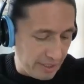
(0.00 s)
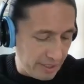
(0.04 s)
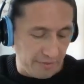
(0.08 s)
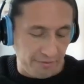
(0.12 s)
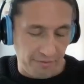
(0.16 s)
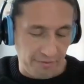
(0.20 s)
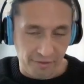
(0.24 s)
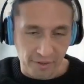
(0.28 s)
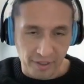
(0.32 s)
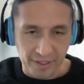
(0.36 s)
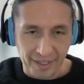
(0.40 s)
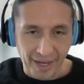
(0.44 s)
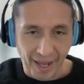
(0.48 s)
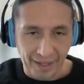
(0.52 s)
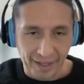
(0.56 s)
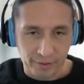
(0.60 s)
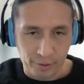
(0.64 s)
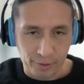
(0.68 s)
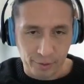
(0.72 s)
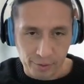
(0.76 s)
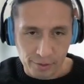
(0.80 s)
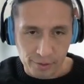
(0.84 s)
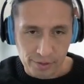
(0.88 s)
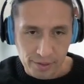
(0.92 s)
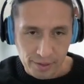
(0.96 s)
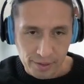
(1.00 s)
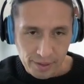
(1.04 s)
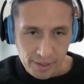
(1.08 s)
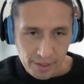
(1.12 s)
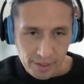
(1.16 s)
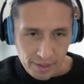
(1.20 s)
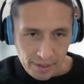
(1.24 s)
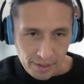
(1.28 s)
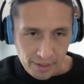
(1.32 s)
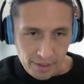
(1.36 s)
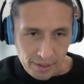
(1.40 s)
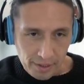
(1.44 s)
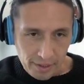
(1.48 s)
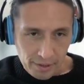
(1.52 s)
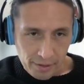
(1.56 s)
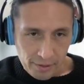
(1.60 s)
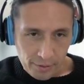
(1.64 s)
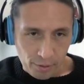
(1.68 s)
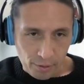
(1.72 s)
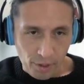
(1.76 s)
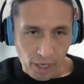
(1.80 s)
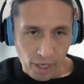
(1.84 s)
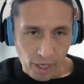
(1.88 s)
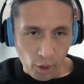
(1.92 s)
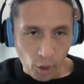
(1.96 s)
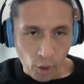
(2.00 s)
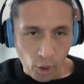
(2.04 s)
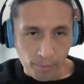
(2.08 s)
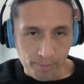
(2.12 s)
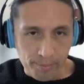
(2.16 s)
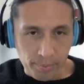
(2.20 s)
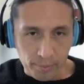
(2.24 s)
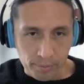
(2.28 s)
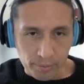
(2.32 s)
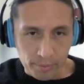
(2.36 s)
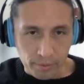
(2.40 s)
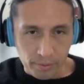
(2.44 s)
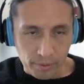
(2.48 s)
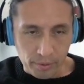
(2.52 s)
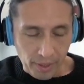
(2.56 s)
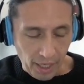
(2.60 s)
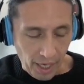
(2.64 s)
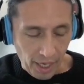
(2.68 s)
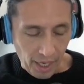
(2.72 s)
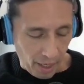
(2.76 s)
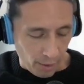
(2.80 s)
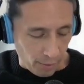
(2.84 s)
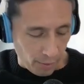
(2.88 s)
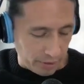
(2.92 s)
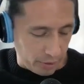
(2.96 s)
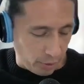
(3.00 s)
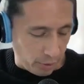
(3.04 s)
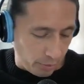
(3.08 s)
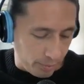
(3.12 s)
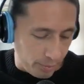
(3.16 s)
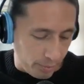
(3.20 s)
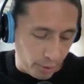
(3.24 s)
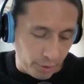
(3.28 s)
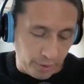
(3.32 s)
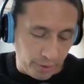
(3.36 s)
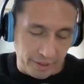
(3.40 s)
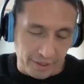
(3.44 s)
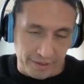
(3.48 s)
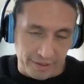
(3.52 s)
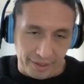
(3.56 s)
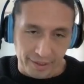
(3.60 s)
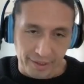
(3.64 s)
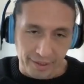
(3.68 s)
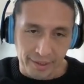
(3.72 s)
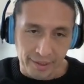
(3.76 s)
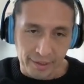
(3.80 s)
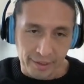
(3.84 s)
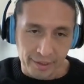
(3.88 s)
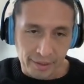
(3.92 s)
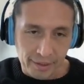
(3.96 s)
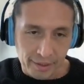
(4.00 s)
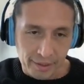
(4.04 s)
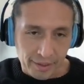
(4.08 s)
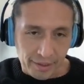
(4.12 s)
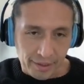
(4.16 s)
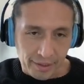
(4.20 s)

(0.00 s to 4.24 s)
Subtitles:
different actors. So I hope our community